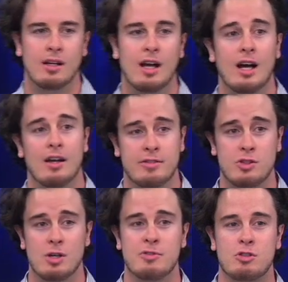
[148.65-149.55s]
so
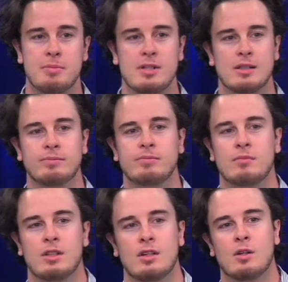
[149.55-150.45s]
DOM scripting.
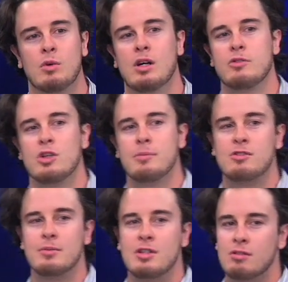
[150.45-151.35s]
Well, DOM
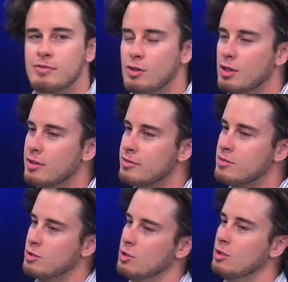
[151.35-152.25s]
scripting
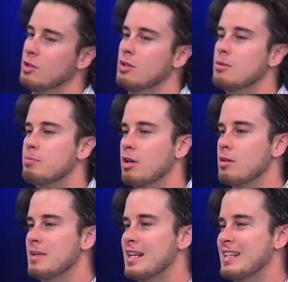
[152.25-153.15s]
refers to
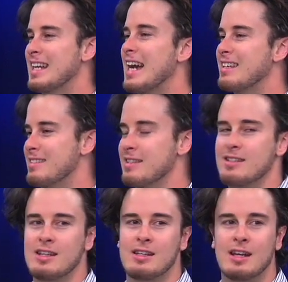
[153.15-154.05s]
programmatically
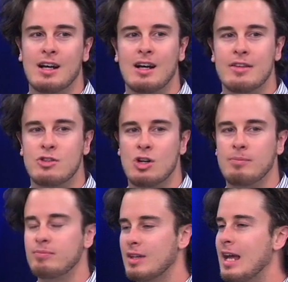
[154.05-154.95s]
accessing the
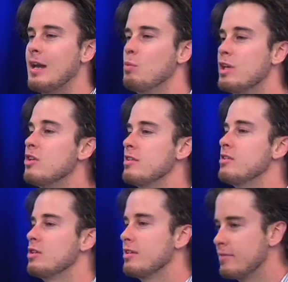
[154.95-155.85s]
DOM, and we usually
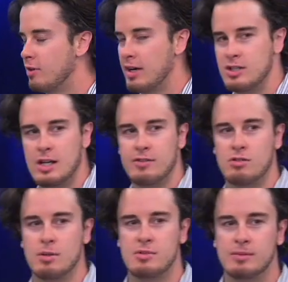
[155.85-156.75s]
do this via
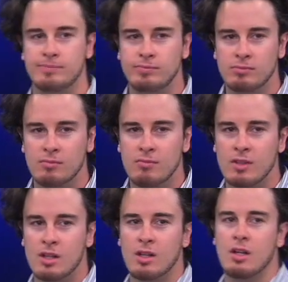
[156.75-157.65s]
JavaScript.
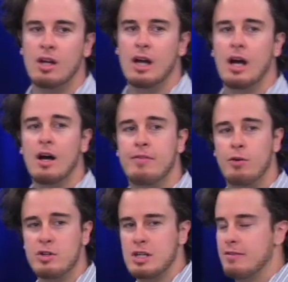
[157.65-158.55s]

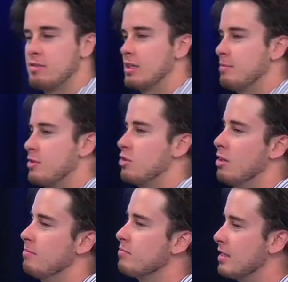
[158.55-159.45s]
for JavaScript, the
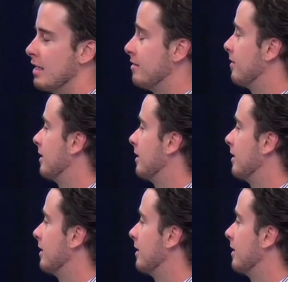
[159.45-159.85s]
DOM is